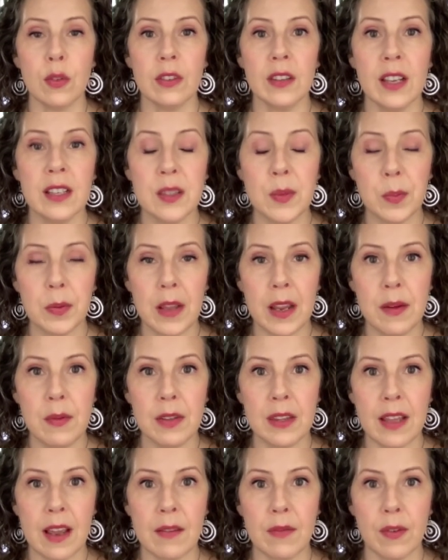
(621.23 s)
let's play
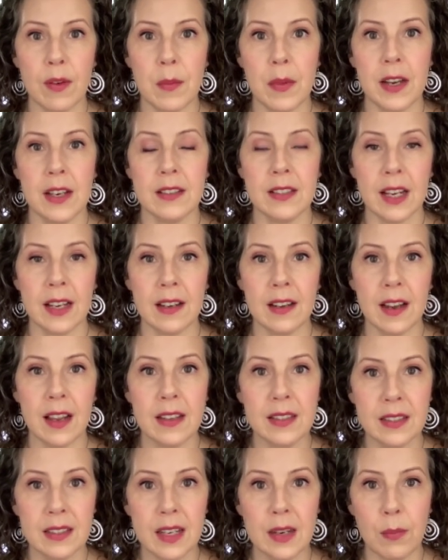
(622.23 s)
with that for a minute. Take a
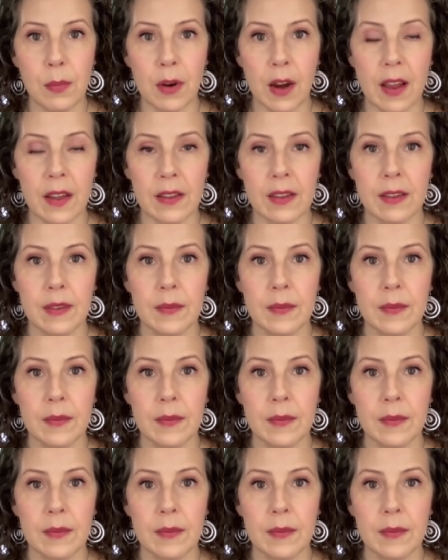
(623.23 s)
nice deep breath.